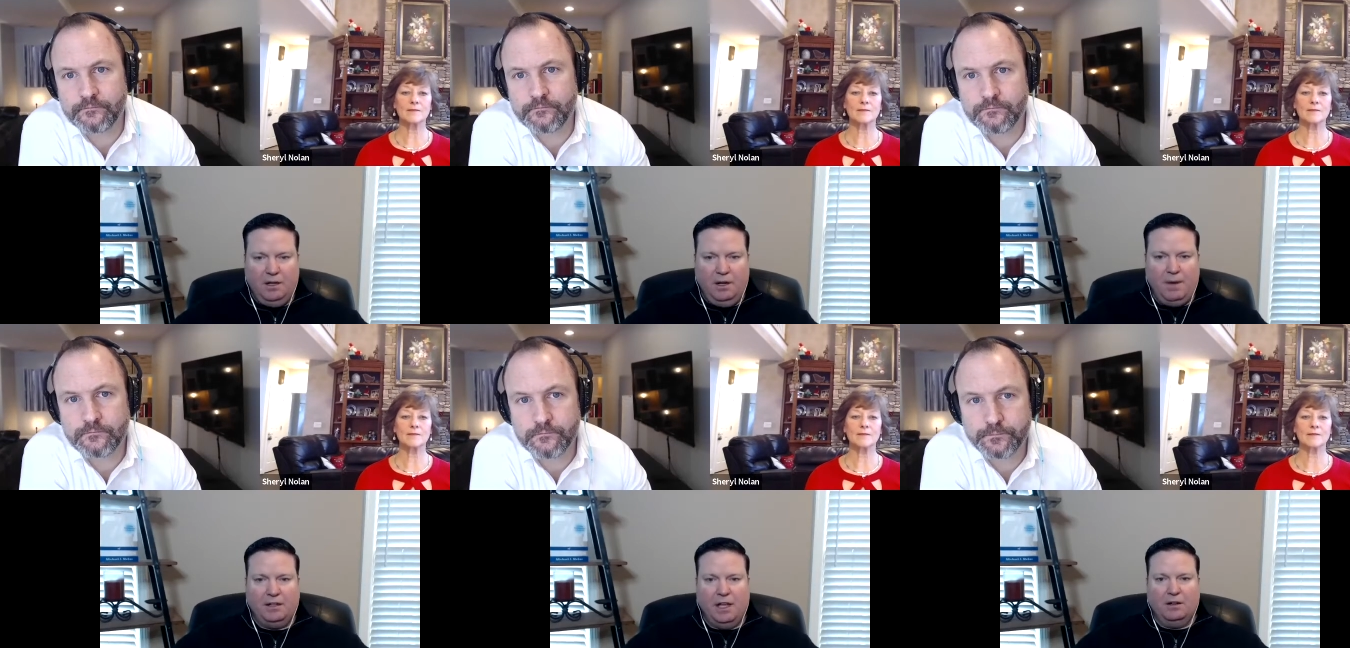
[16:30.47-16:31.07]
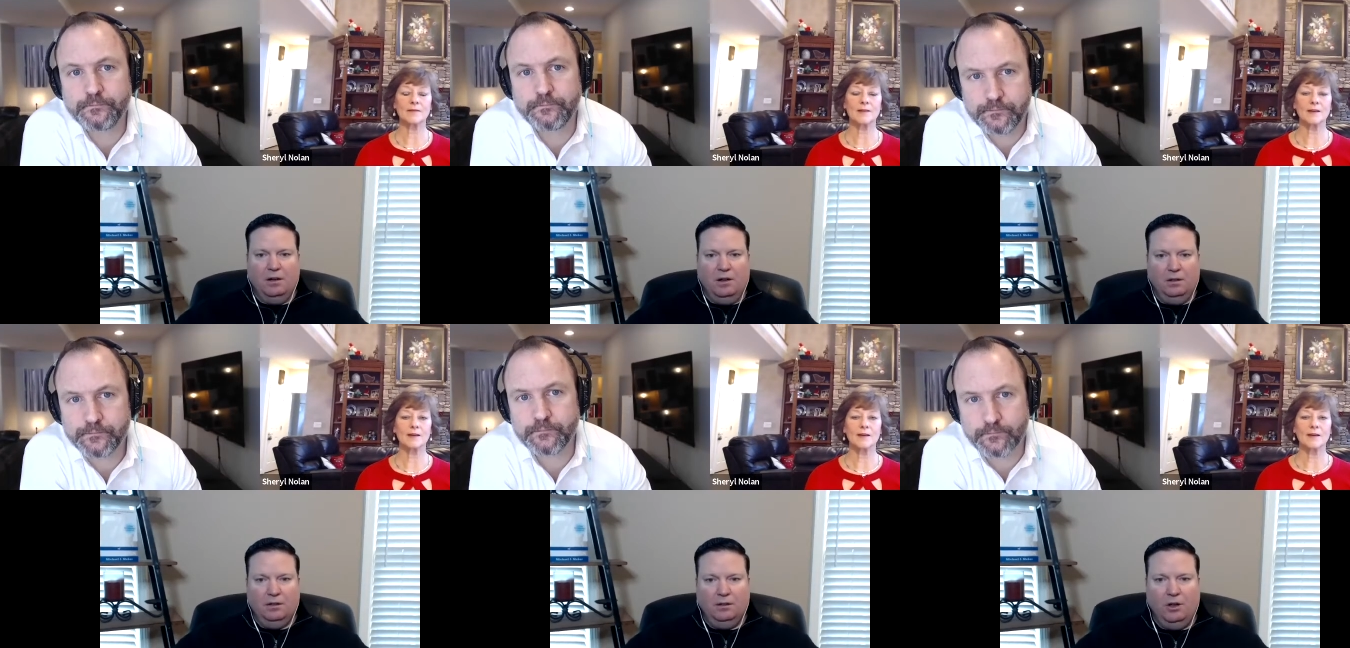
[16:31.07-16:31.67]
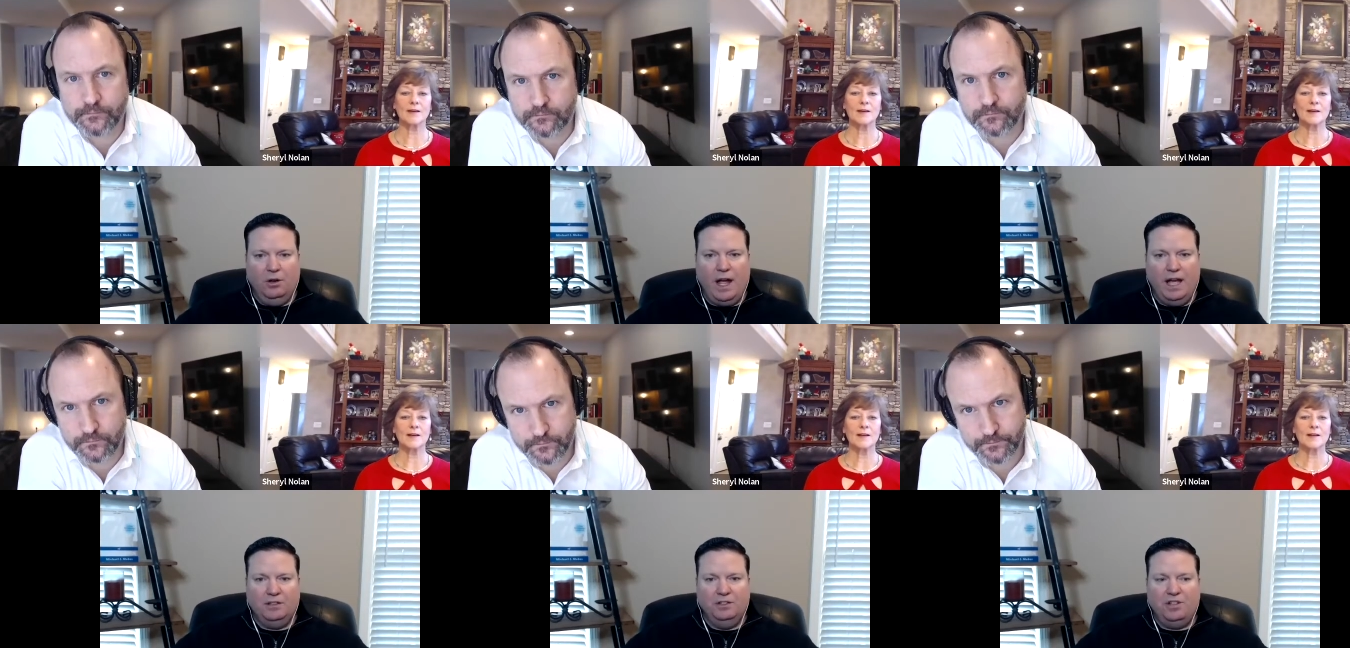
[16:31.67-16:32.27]
Speaker 1: about that call? You know,
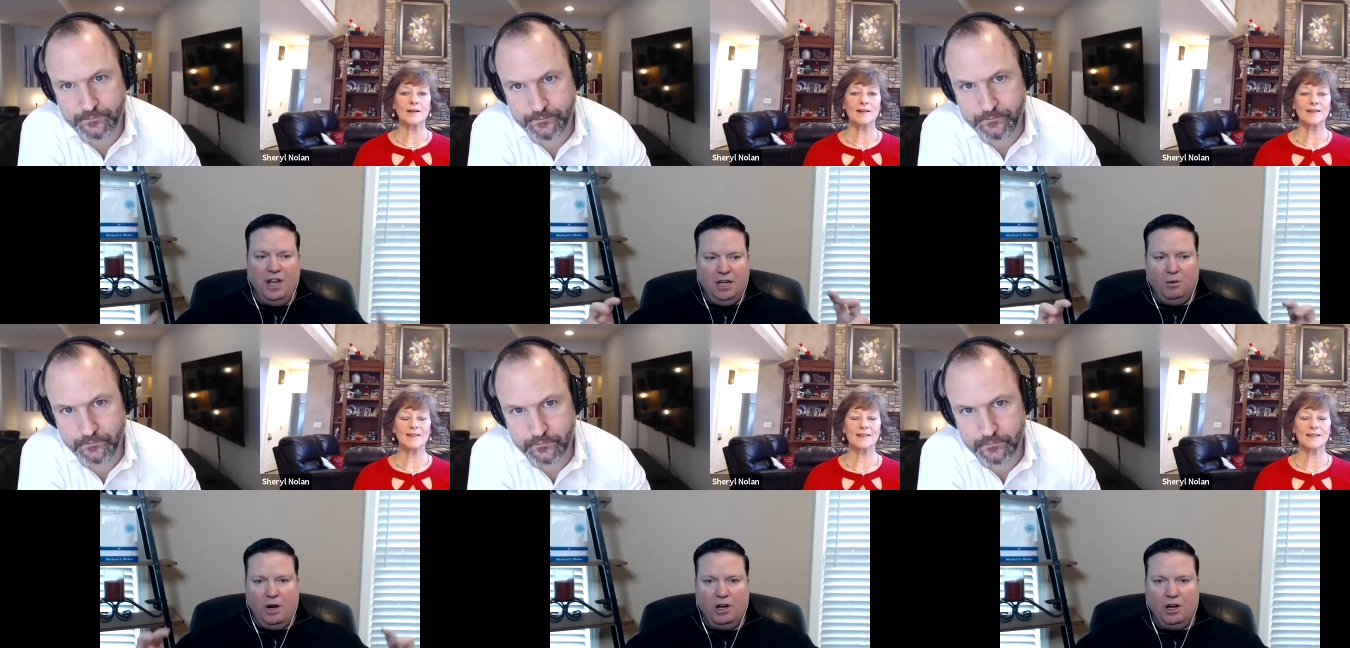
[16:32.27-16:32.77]
as a January